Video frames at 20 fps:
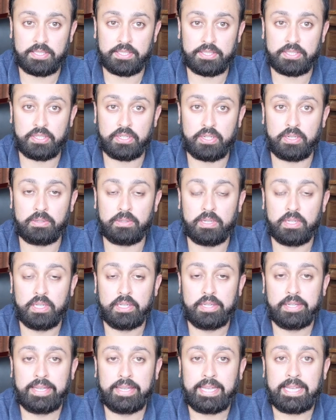So
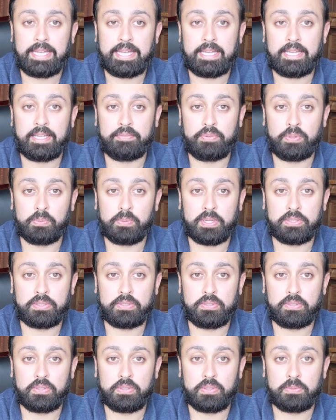if you want
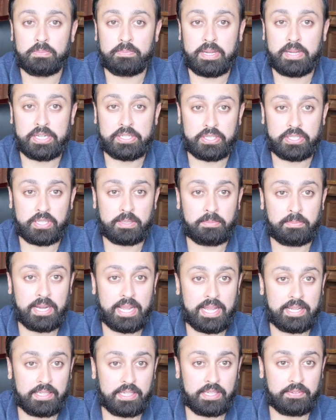to measure
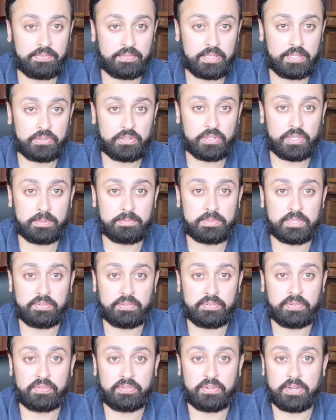brand lift in terms of
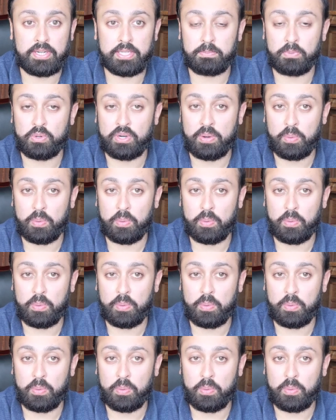if there is more